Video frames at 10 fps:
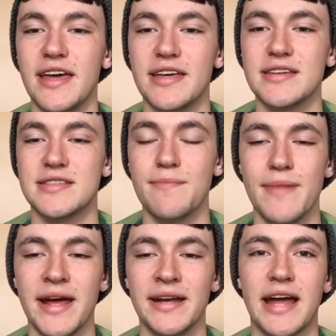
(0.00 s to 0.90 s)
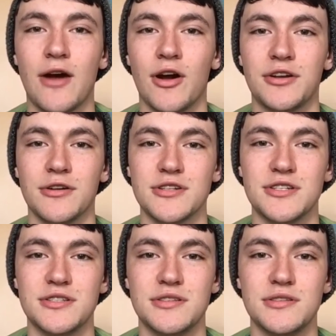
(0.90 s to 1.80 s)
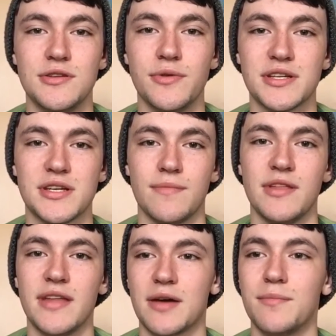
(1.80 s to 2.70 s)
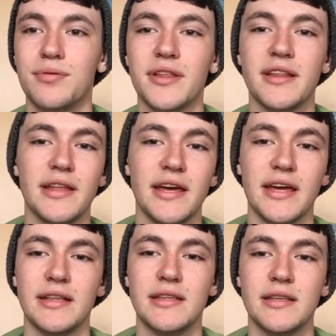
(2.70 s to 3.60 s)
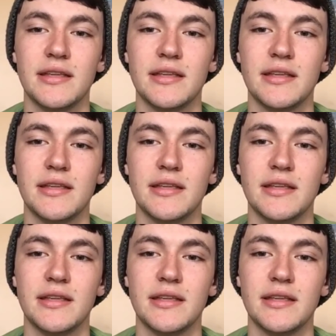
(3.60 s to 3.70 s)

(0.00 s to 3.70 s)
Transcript: is the main characters doing something that completely